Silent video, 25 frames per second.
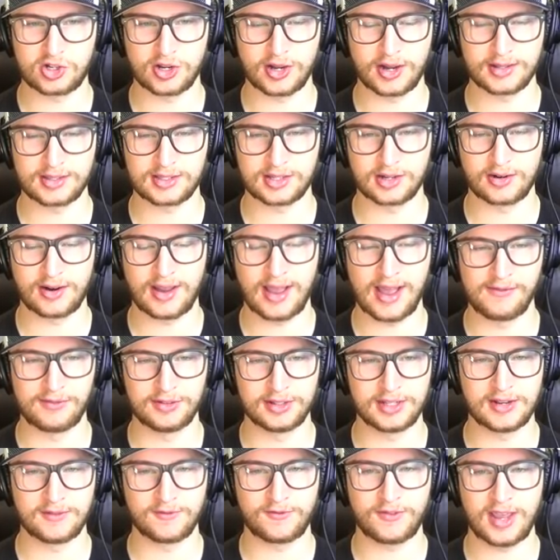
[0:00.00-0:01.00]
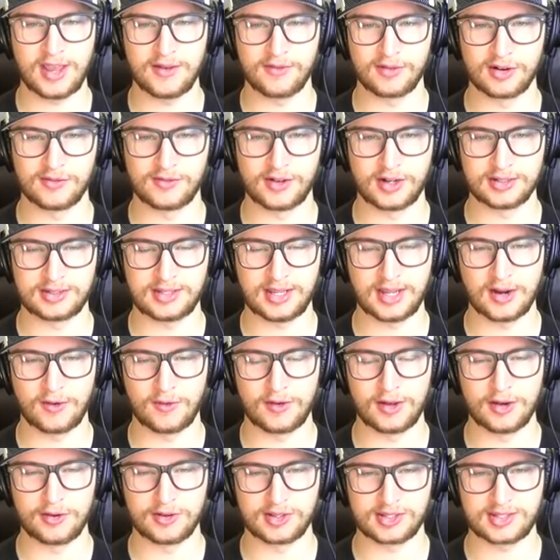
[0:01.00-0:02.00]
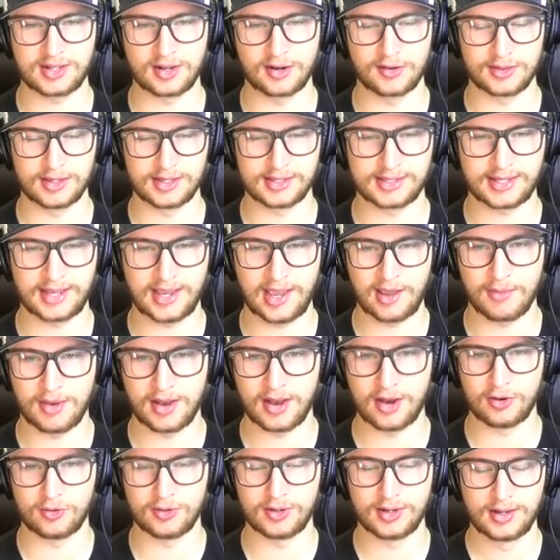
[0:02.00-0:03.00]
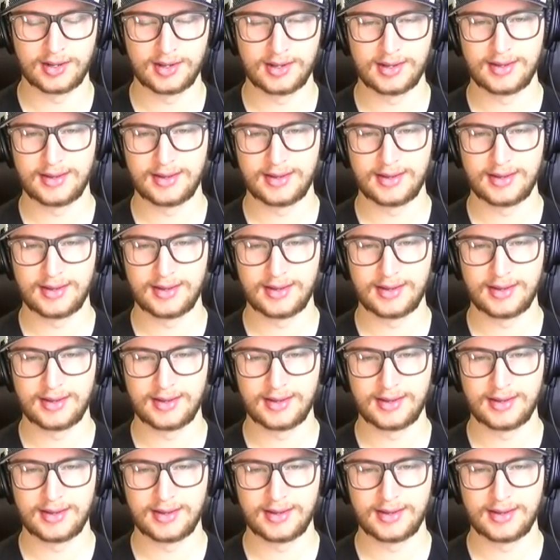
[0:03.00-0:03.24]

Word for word: shots are heavily in favor of Ontario to start this game out.